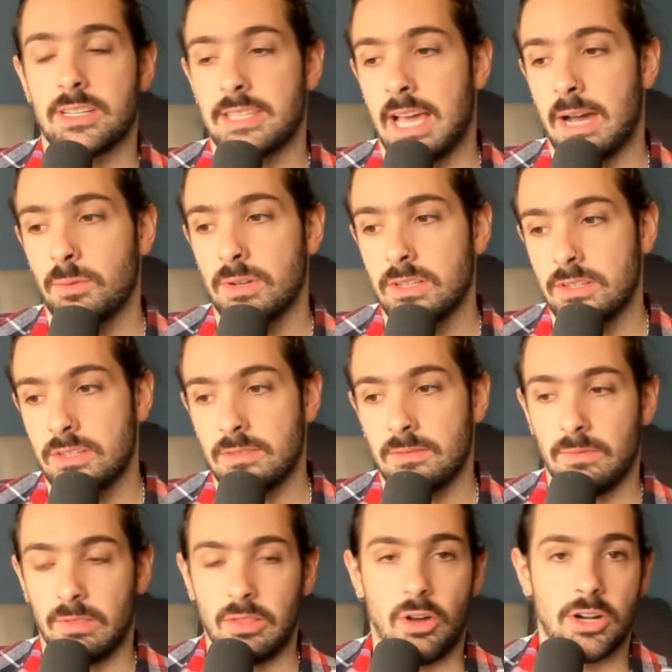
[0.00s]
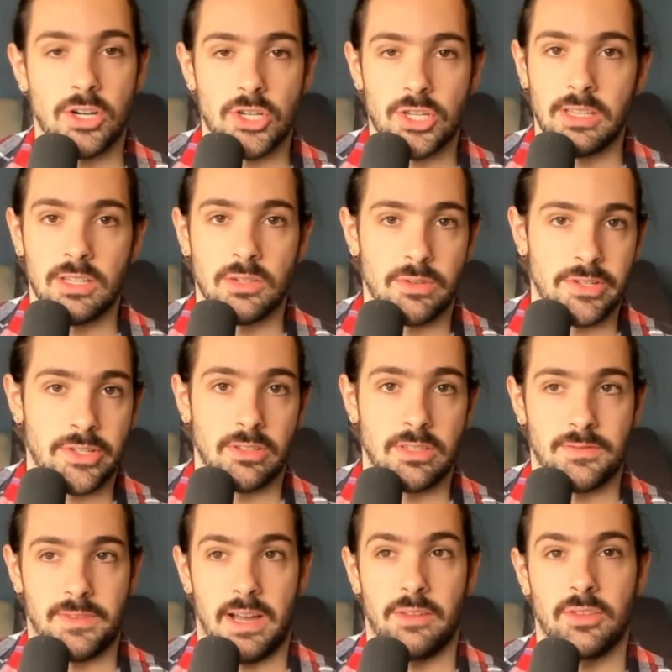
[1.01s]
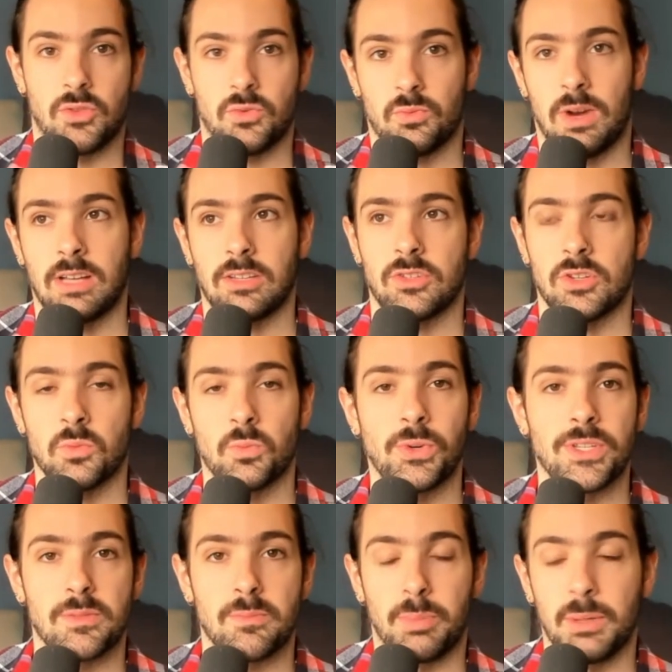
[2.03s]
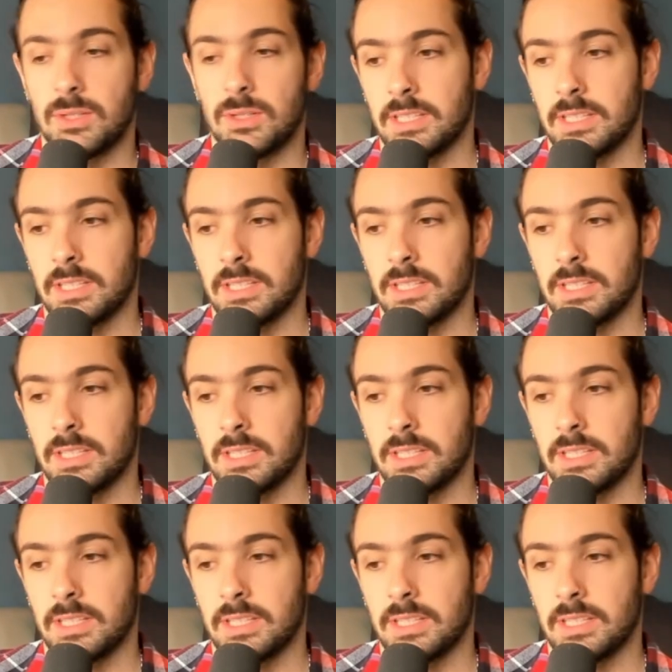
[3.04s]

That was largely the result of how this roster was built.